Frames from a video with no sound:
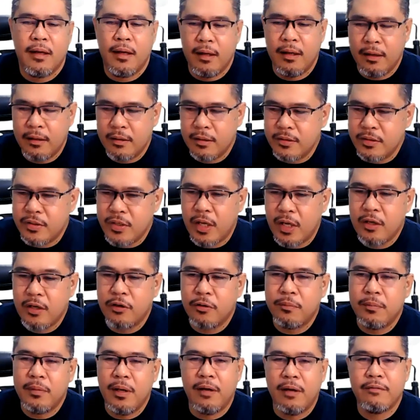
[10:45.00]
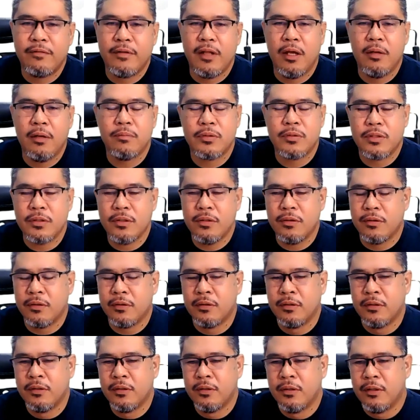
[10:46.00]
and Jacob loved him
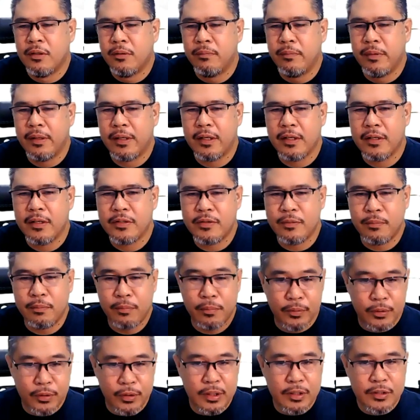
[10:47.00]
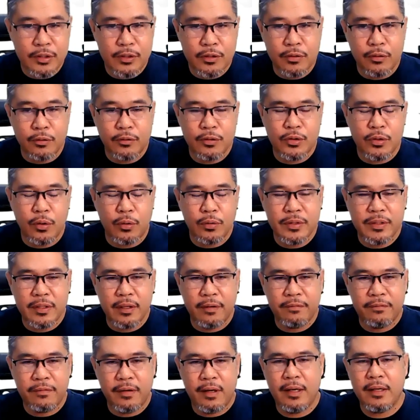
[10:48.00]
too, because these two,
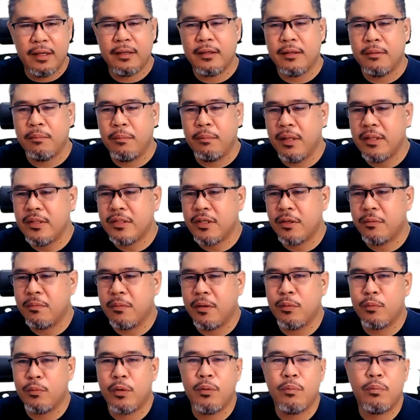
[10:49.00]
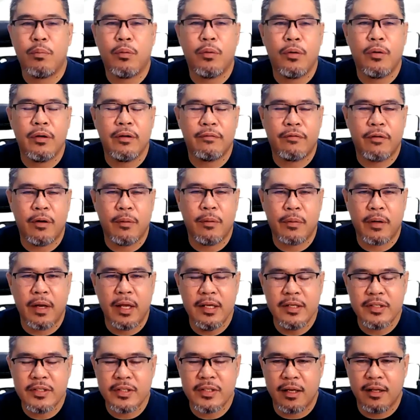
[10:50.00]
Joseph and Benjamin, were born from
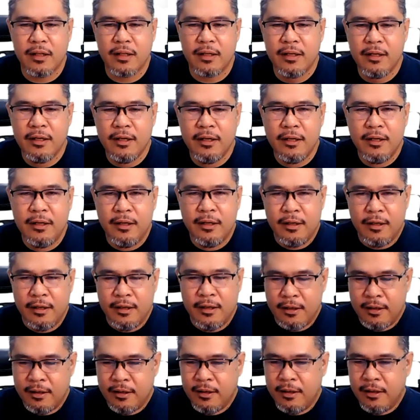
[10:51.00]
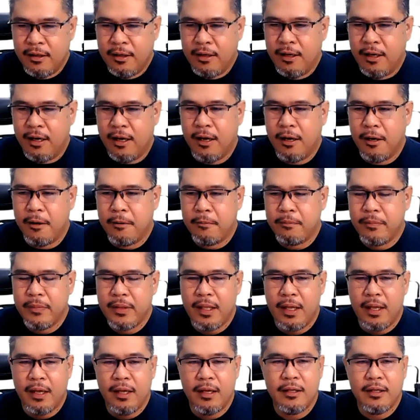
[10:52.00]
Rachel,
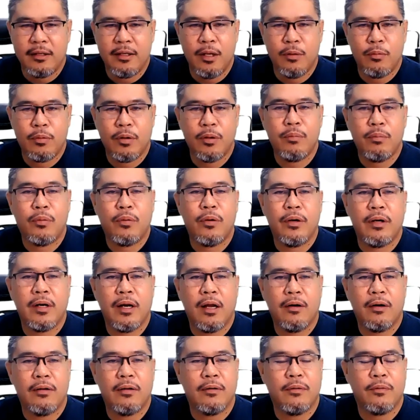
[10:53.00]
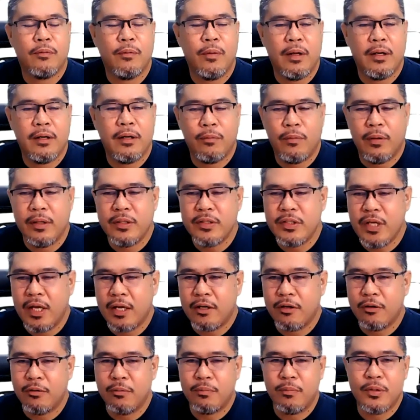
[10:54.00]
and they were born on when
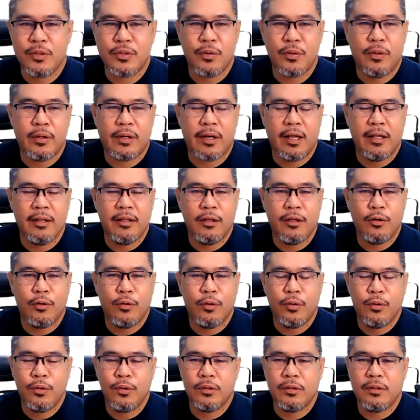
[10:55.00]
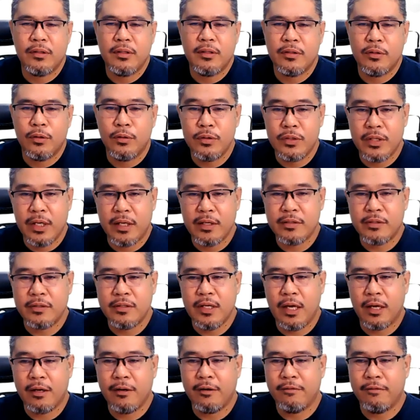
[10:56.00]
Jacob was already old. No,
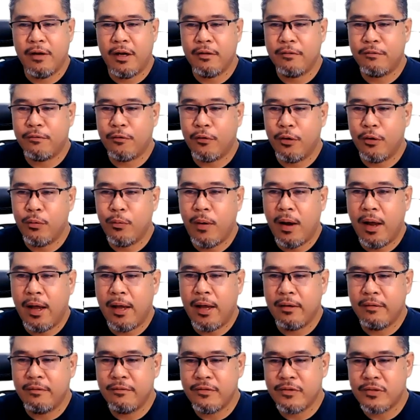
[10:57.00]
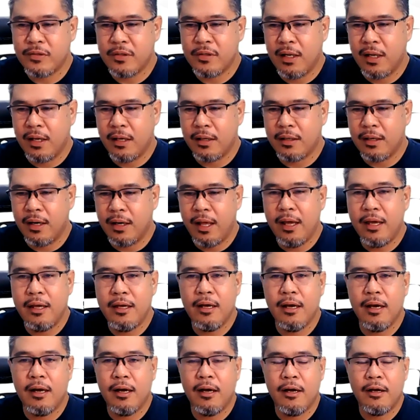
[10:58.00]
Jacob had four wives like
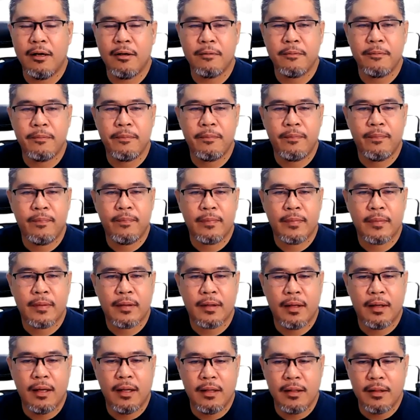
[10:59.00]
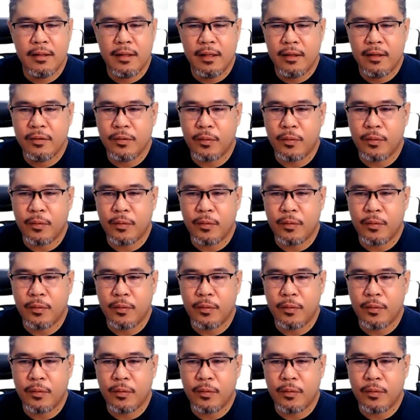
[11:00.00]
Leah, and